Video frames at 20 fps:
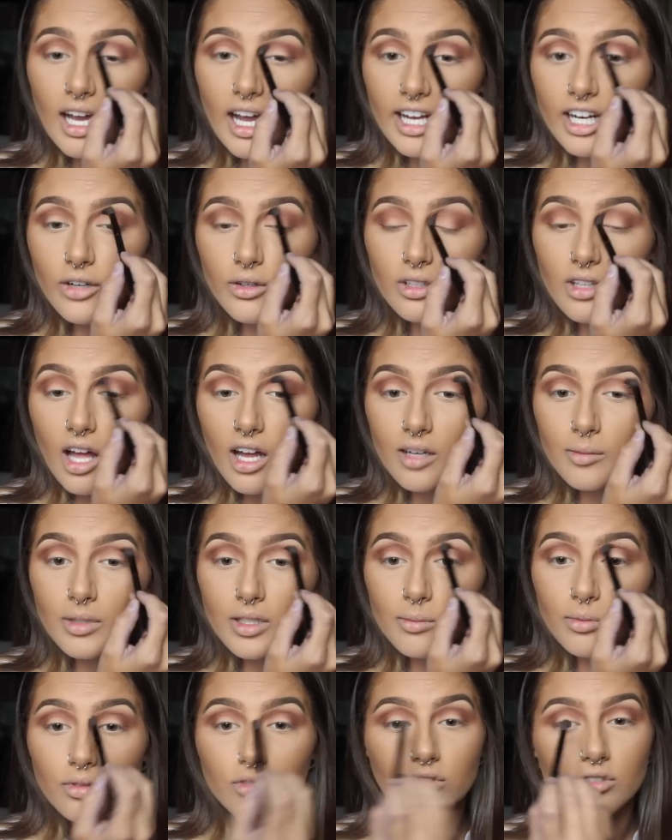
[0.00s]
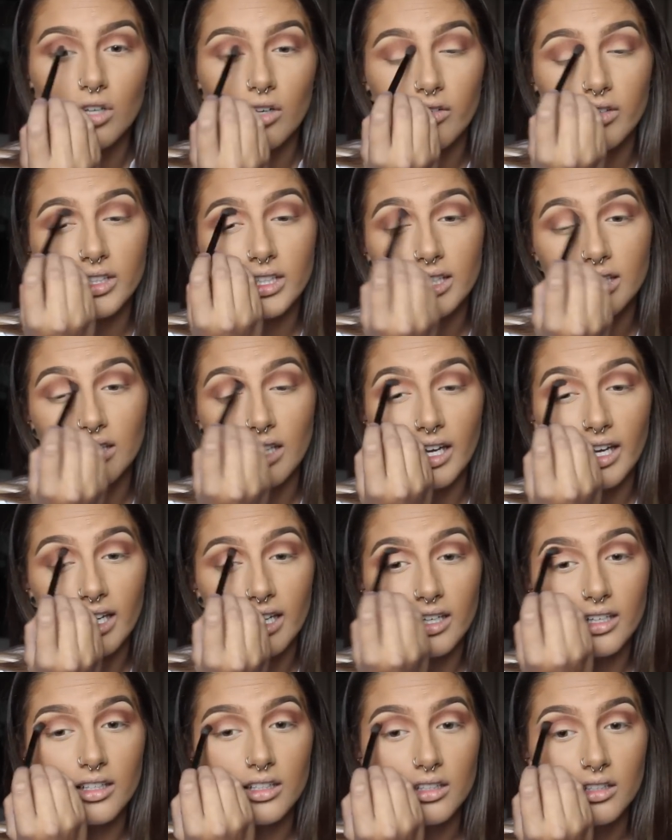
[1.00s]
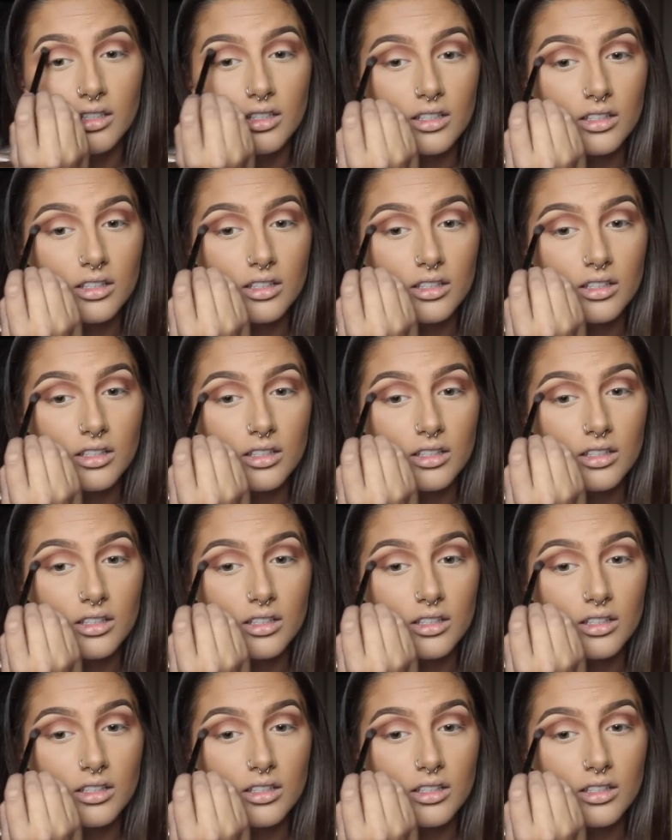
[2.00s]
I know a lot of people don't really like